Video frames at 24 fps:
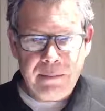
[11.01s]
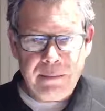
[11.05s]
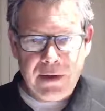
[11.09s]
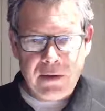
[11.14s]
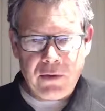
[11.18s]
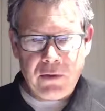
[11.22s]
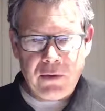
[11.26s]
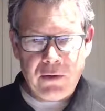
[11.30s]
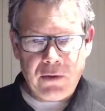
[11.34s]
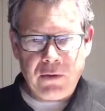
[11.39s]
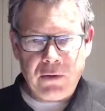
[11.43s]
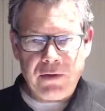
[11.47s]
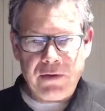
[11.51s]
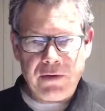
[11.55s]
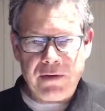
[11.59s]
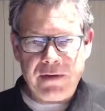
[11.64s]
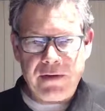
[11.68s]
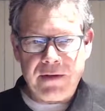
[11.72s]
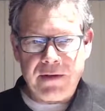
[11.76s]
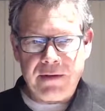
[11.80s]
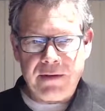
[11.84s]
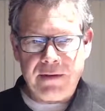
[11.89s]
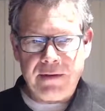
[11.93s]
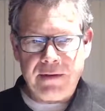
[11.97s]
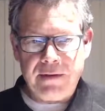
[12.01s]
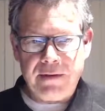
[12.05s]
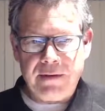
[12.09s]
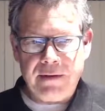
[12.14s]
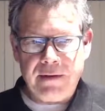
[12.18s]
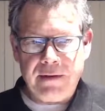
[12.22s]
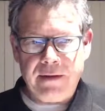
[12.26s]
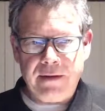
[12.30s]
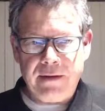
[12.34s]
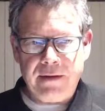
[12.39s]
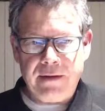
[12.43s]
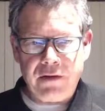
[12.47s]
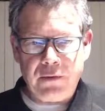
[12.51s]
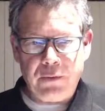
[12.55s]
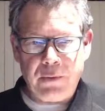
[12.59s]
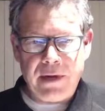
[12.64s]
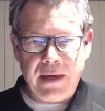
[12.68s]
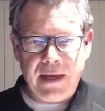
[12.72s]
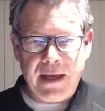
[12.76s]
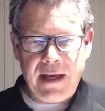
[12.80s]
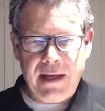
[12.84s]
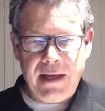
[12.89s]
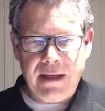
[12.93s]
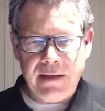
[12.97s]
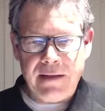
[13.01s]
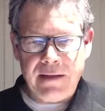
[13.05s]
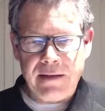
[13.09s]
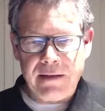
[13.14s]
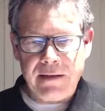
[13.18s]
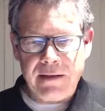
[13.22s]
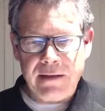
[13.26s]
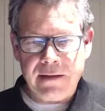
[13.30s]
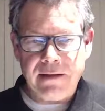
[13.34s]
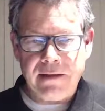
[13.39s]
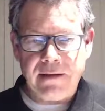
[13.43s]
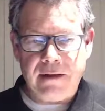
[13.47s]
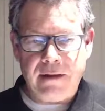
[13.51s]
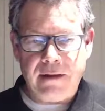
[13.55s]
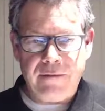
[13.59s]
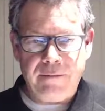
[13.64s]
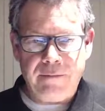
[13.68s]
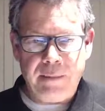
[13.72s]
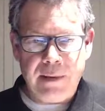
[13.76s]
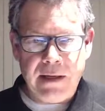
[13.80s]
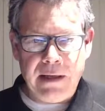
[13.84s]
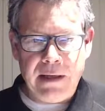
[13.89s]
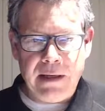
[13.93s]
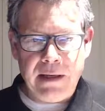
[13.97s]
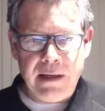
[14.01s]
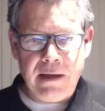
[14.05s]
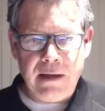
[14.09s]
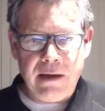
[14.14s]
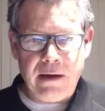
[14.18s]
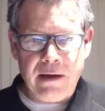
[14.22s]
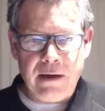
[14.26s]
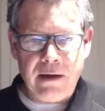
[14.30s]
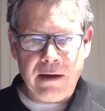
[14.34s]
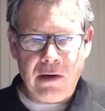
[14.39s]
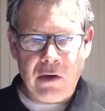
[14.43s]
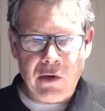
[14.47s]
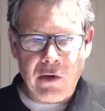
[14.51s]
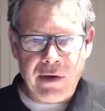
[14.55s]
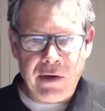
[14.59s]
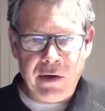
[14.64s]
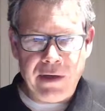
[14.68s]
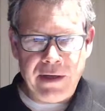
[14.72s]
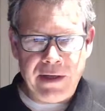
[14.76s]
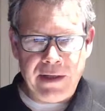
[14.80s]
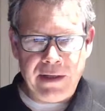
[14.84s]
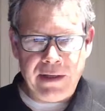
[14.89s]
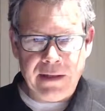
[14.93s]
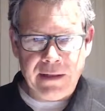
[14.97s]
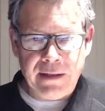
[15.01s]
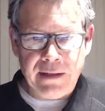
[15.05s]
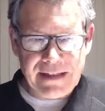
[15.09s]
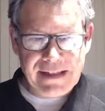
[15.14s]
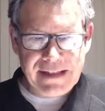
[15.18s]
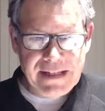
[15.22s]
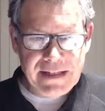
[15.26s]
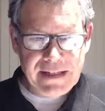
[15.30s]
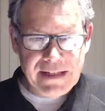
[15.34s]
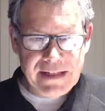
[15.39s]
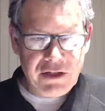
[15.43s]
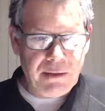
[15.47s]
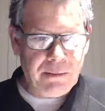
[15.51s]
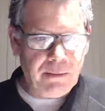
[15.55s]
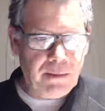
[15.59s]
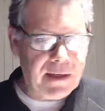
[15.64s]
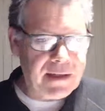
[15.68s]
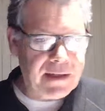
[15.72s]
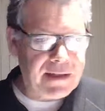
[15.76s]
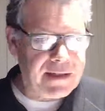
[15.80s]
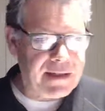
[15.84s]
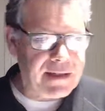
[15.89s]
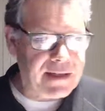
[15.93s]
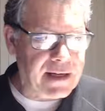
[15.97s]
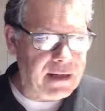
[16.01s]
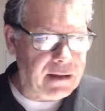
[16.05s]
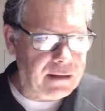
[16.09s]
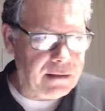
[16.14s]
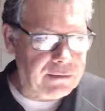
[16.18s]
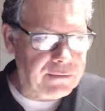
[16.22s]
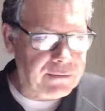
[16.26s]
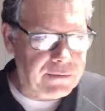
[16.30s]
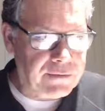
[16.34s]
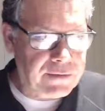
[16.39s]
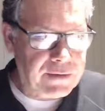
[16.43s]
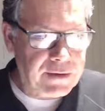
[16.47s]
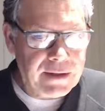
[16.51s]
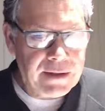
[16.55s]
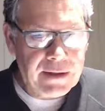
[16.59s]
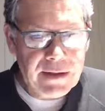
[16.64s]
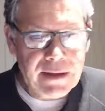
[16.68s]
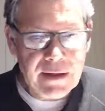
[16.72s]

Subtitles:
because this weekend I've been learning, teaching myself